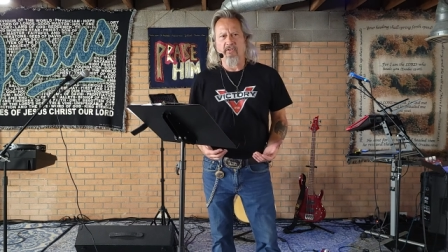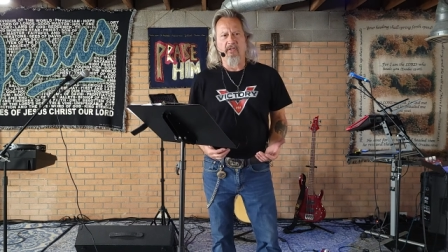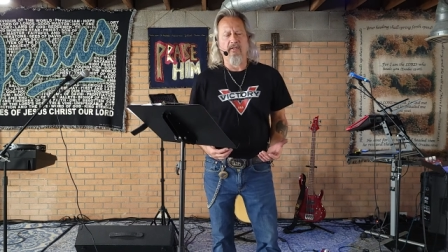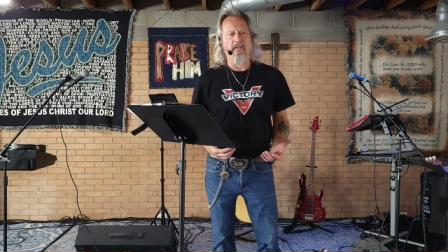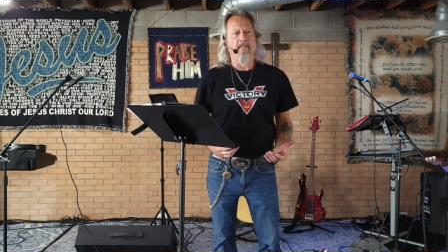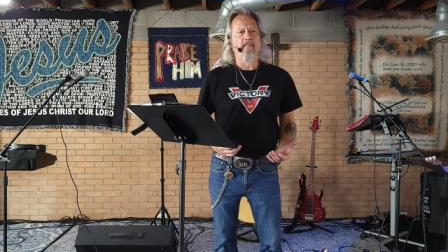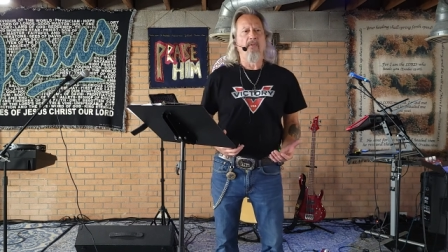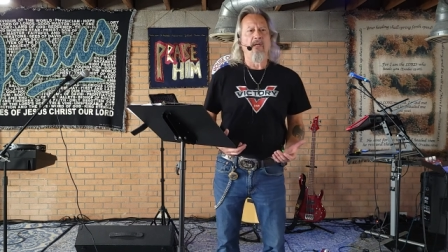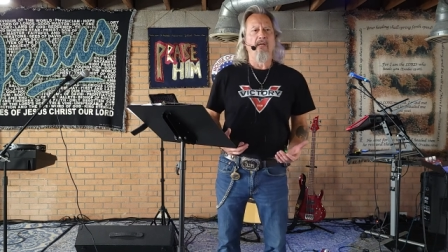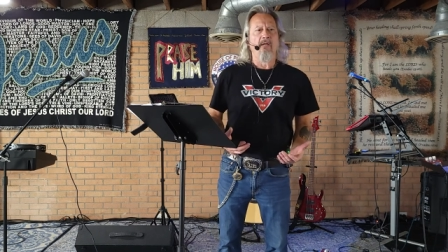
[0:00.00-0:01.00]
a tongue.
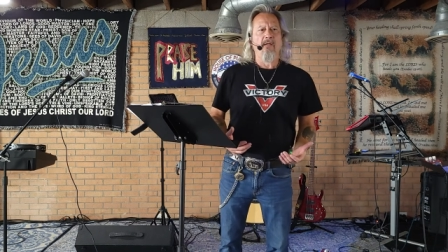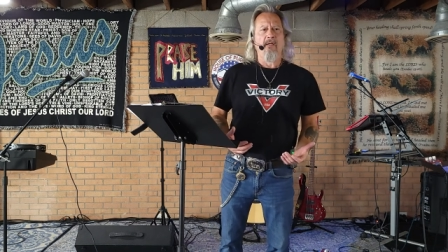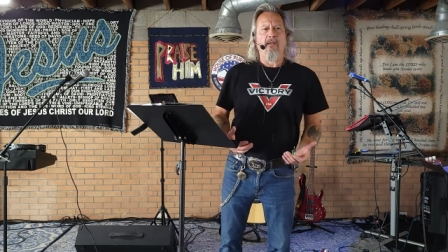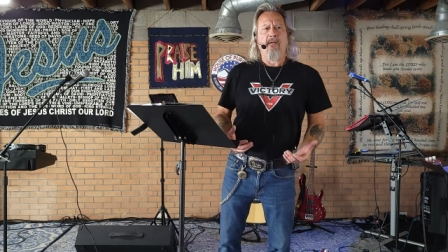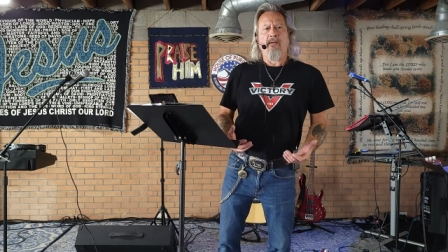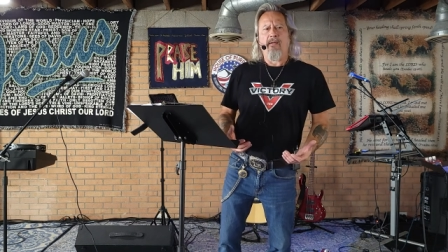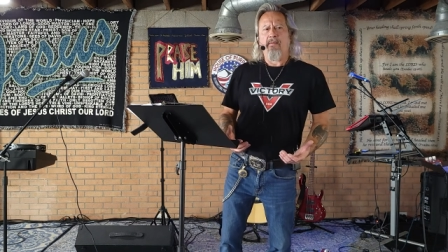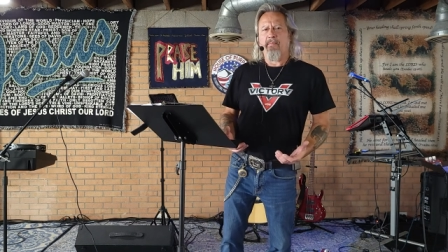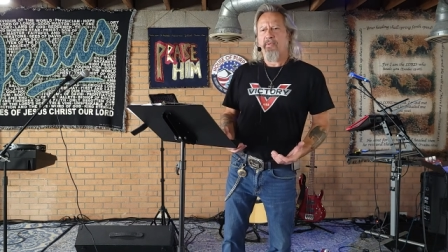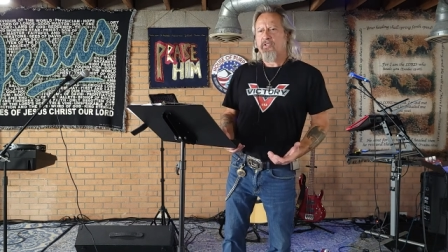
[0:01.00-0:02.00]

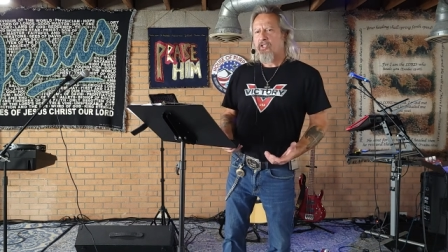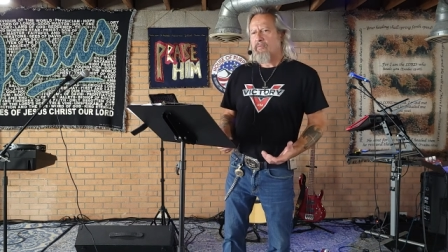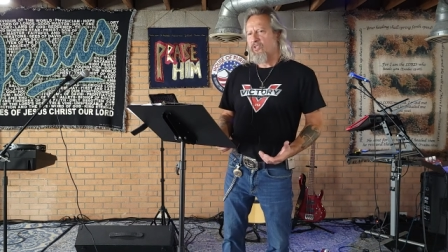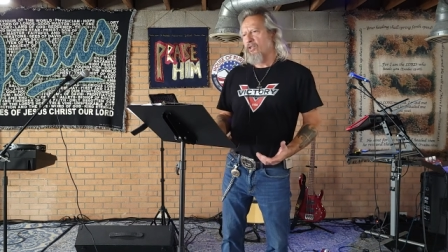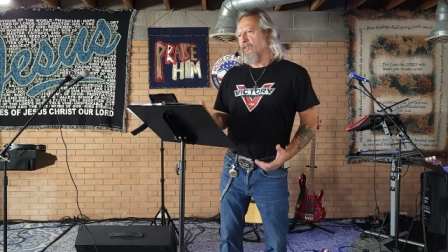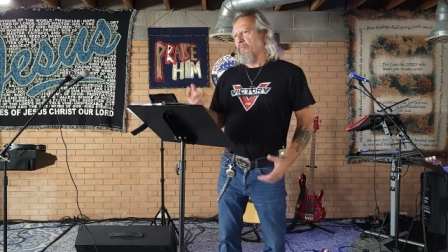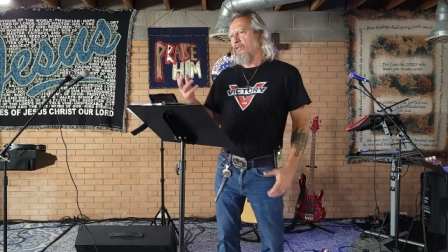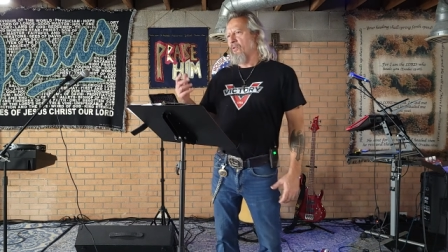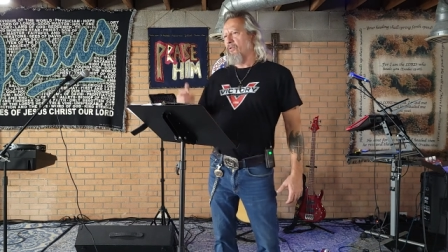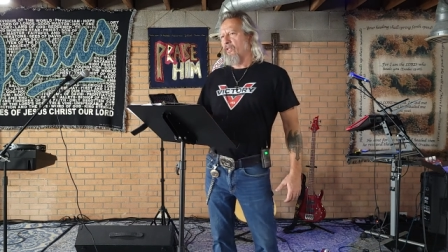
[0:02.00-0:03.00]
But James talked
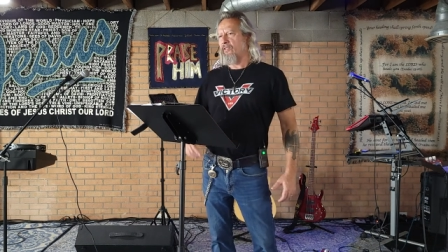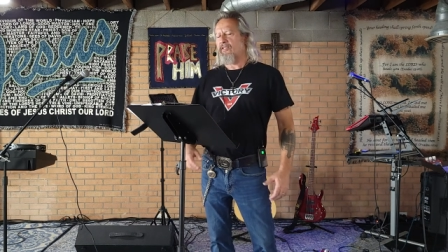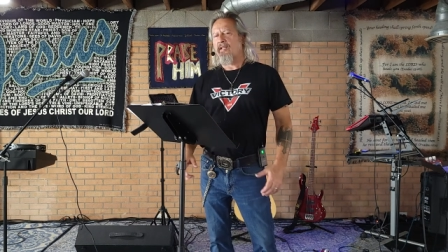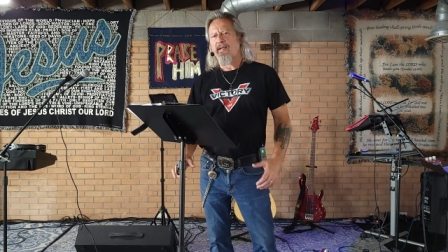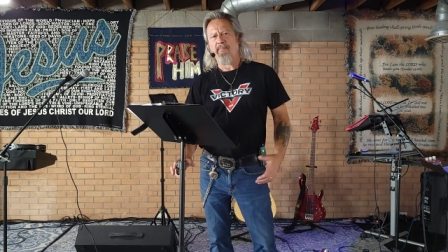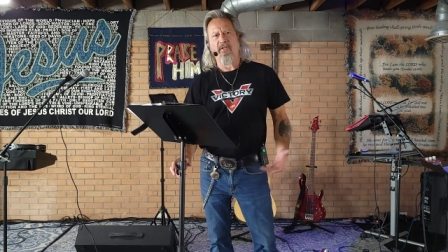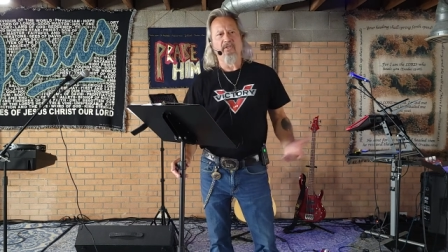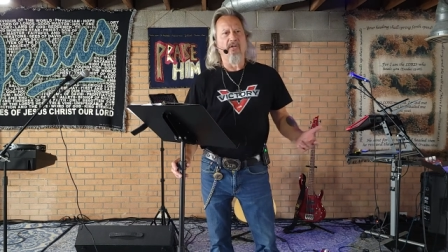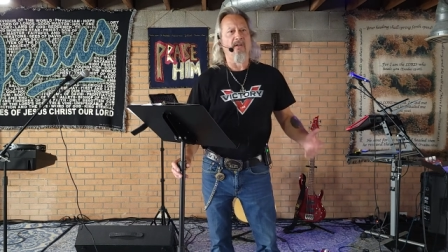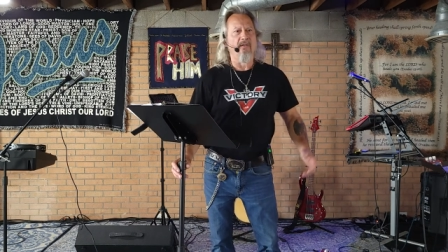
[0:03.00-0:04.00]
about who can tame
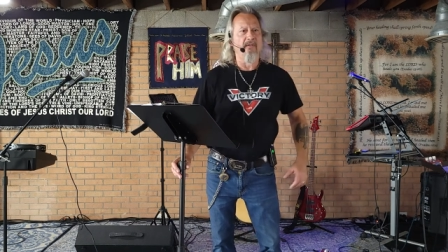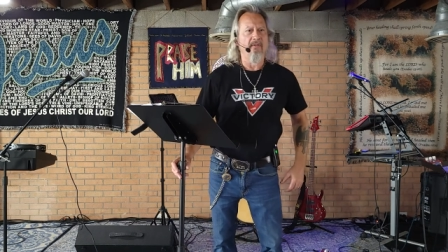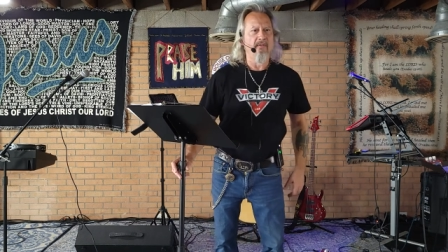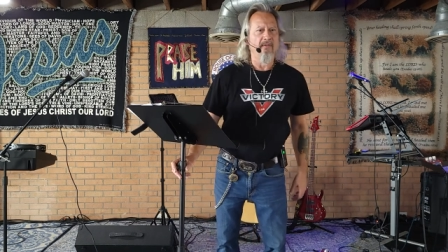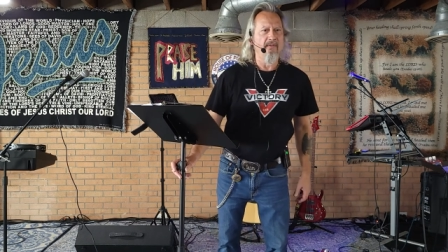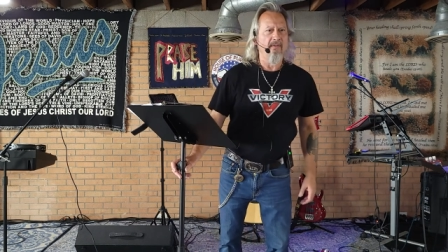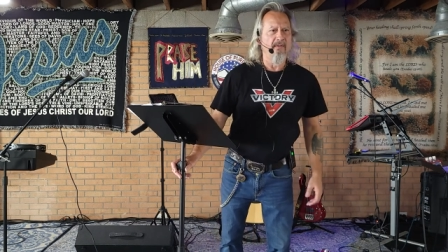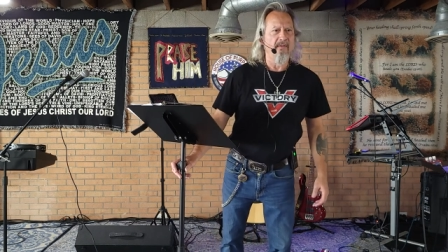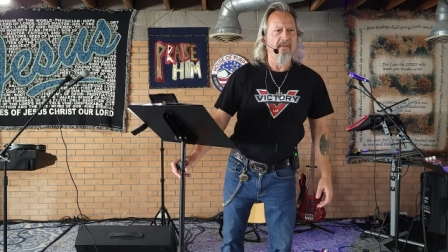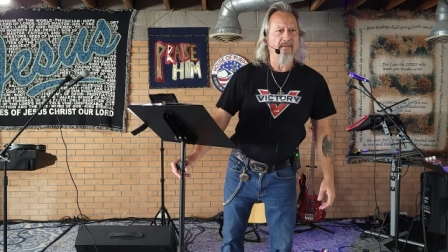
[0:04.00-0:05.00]
the tongue?
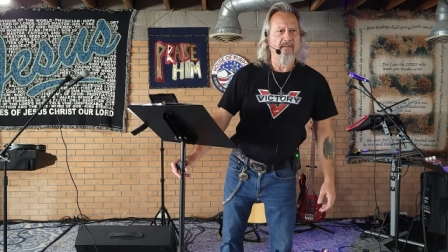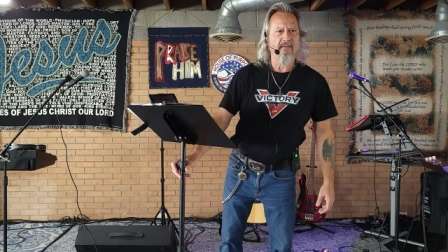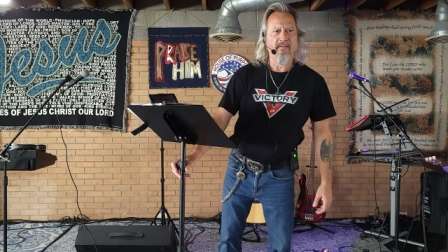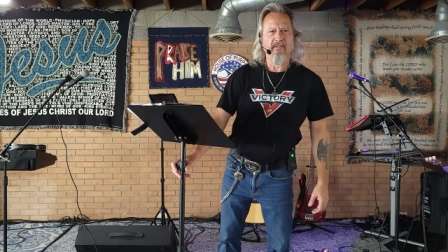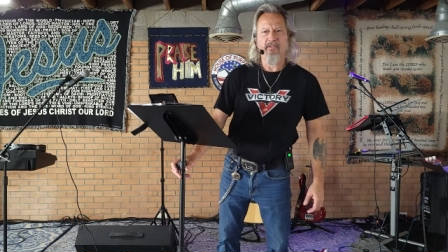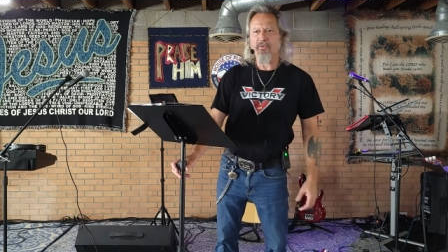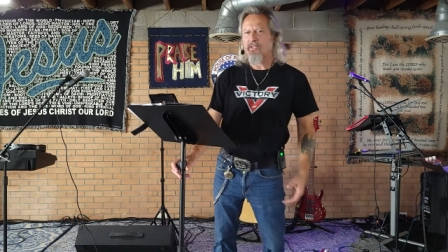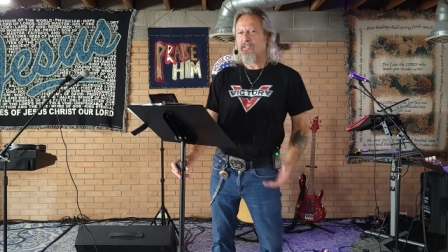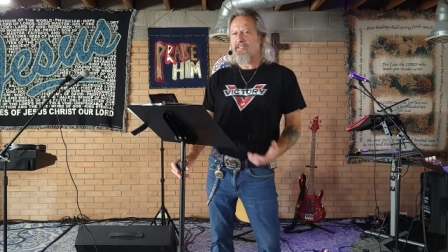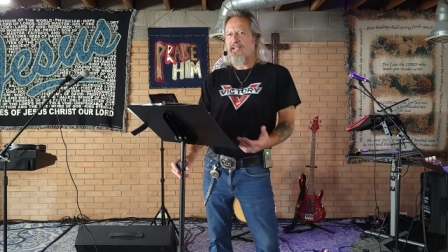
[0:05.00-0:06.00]

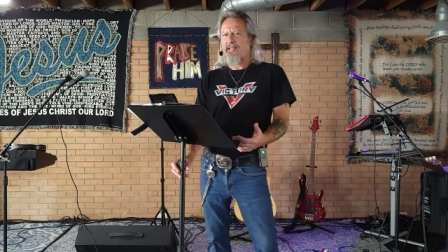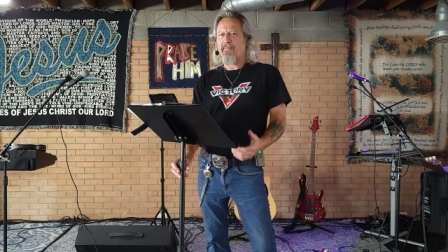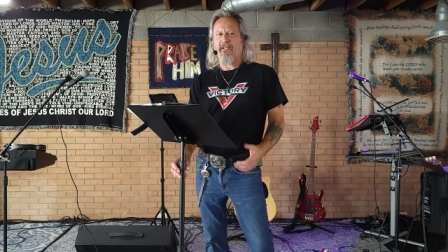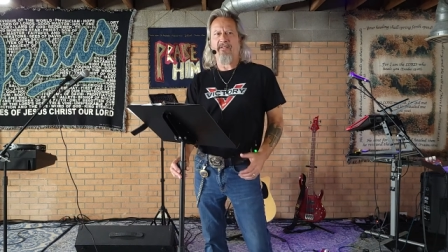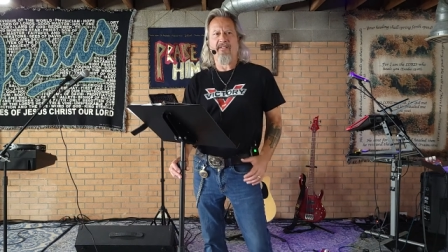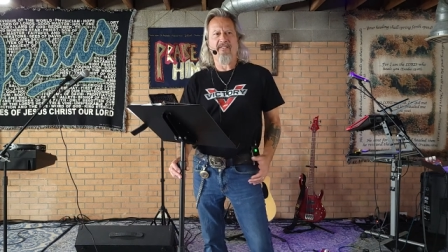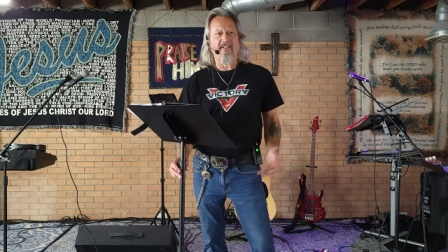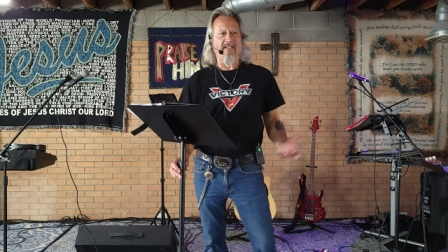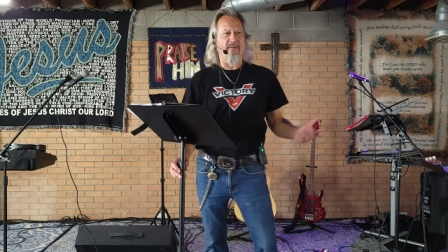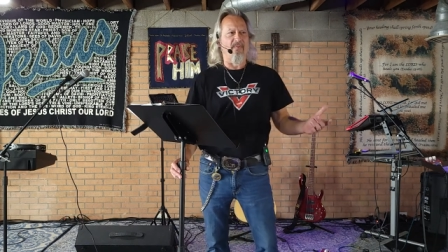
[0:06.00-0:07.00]
Who can tame it?
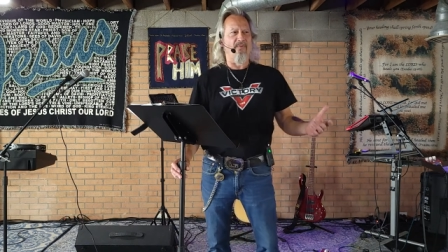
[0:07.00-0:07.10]
It's like a